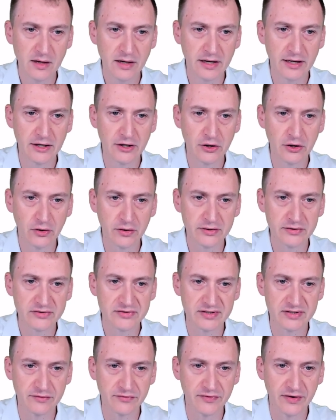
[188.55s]
And
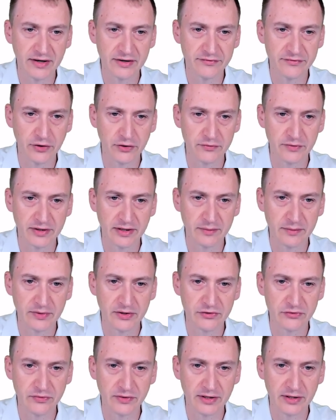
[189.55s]
non-SID 500
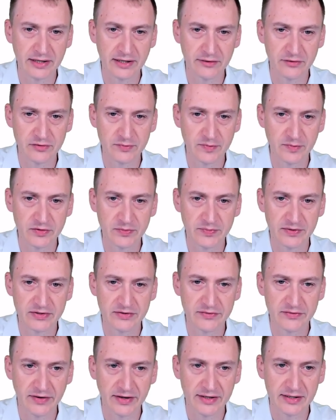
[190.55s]
administrator account has been
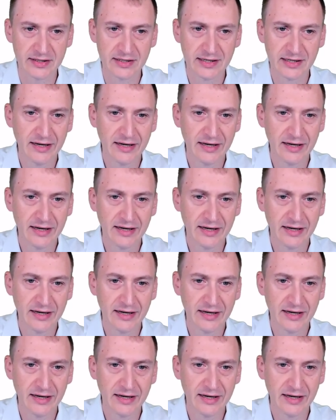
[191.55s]
specified.